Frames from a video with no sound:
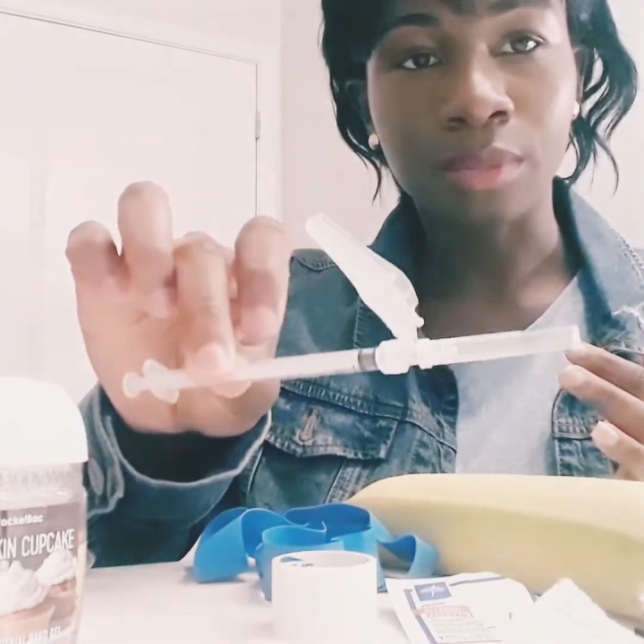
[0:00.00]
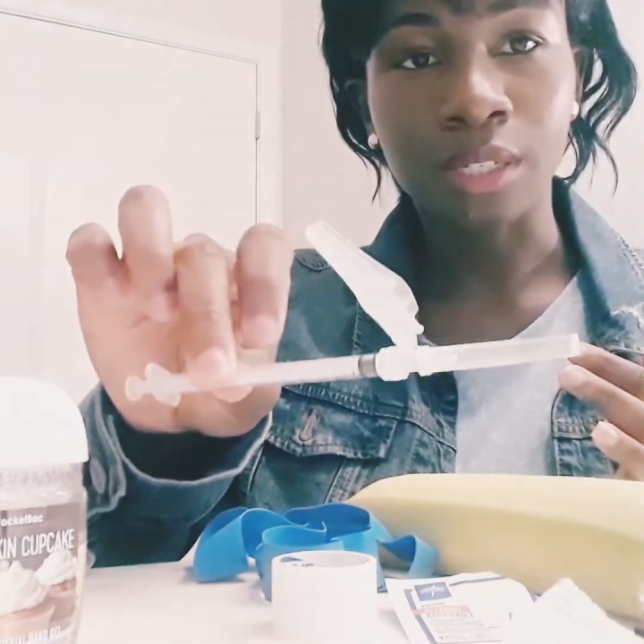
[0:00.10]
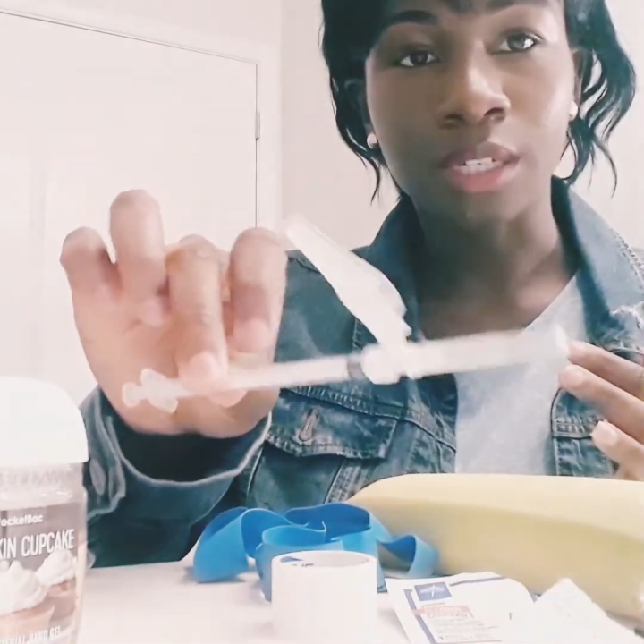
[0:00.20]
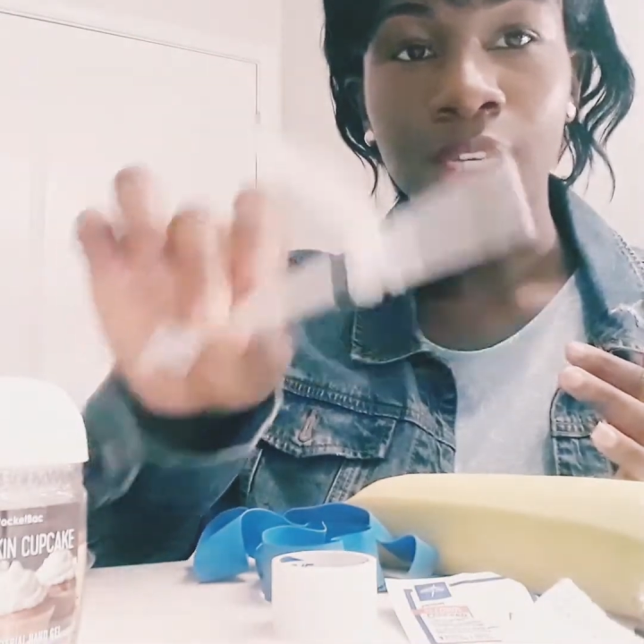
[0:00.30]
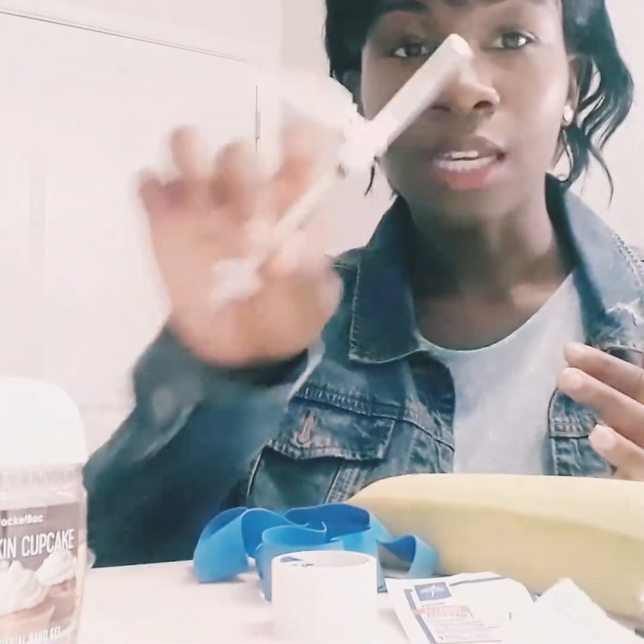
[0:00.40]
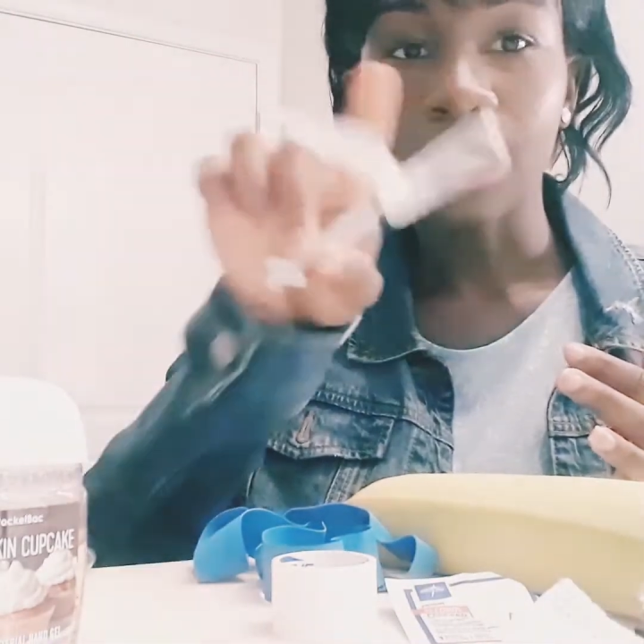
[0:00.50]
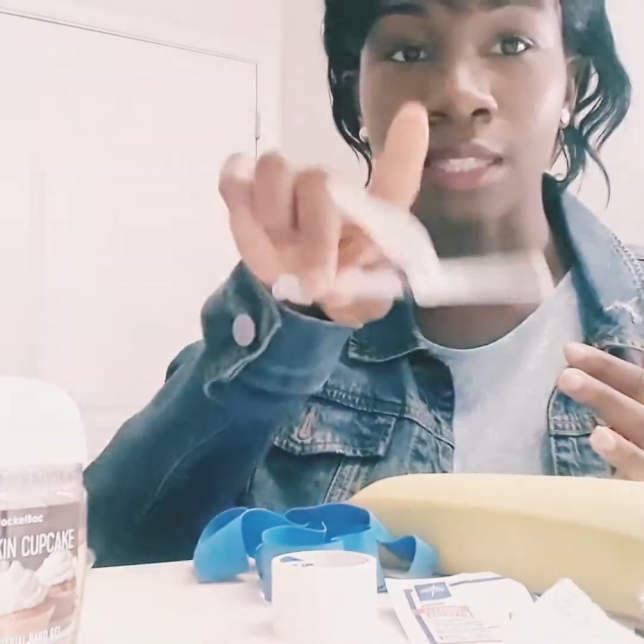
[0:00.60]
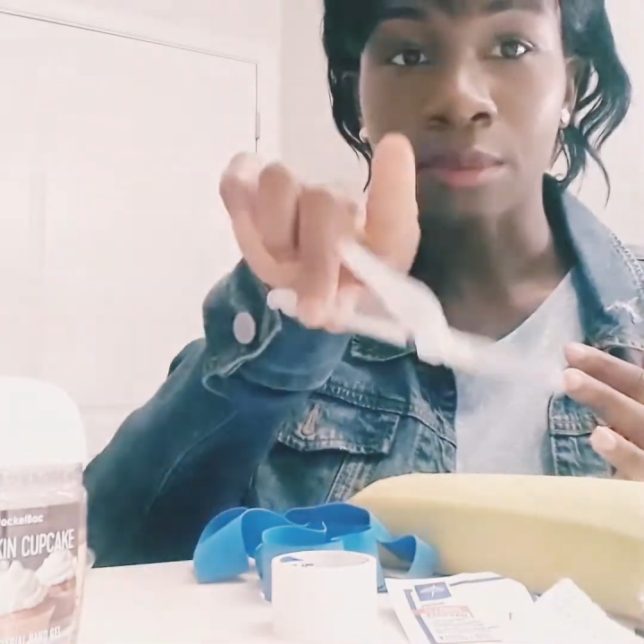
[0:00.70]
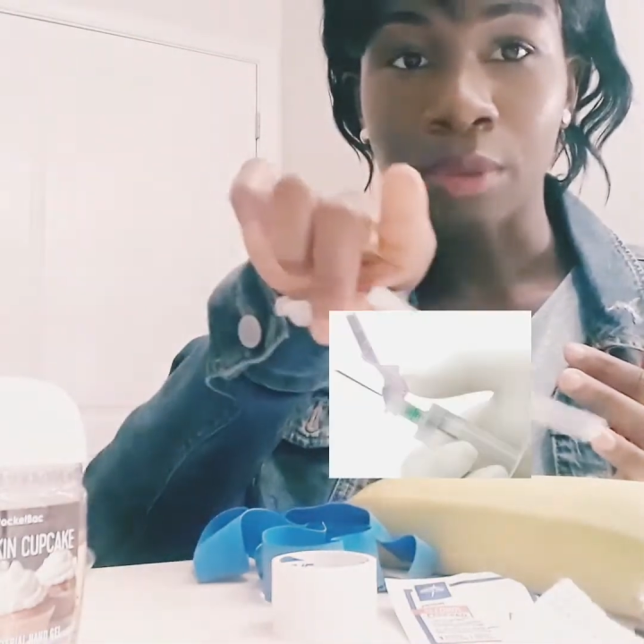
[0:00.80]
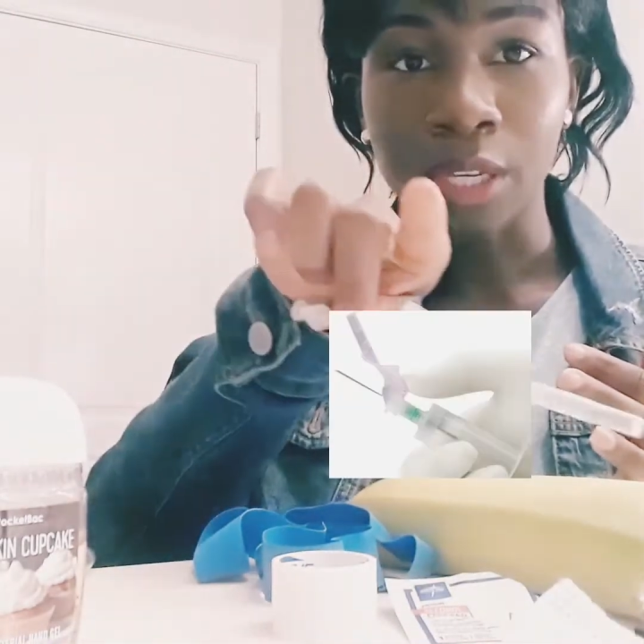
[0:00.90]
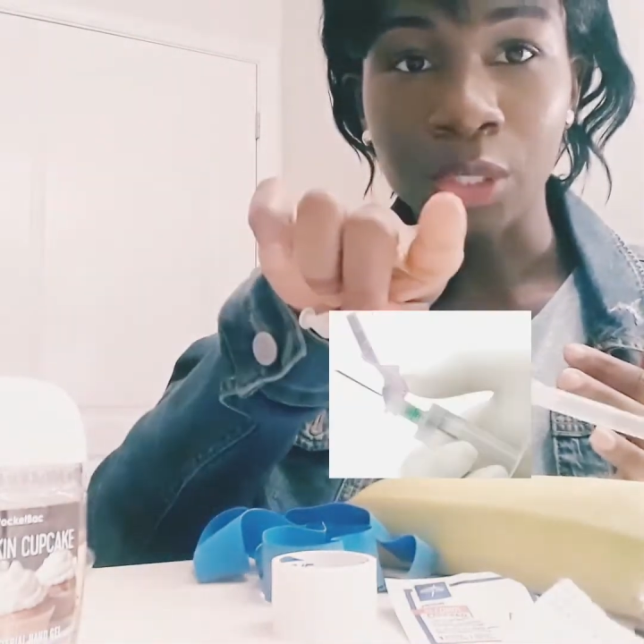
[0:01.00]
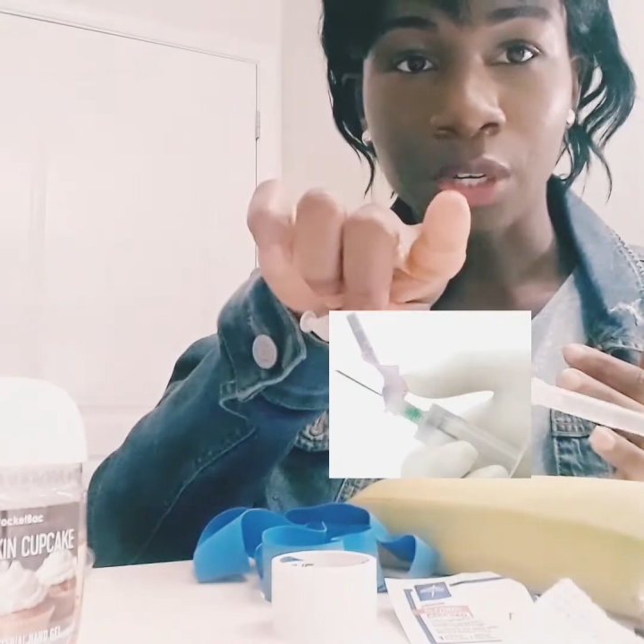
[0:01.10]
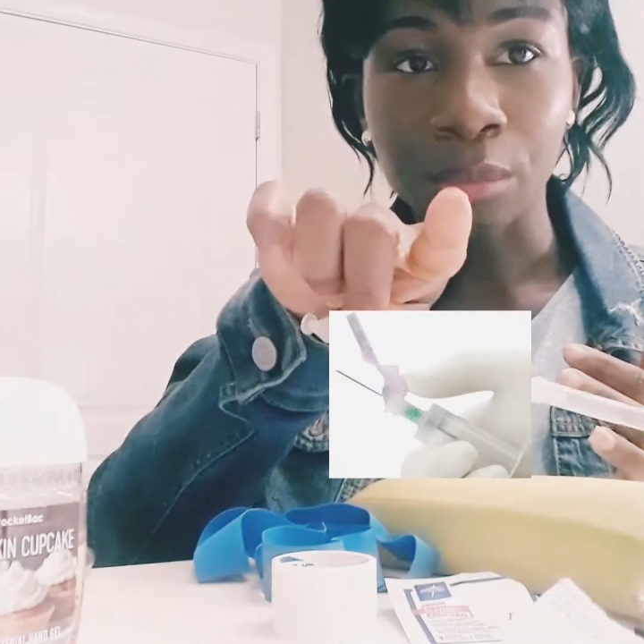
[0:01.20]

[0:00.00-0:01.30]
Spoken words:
but the picture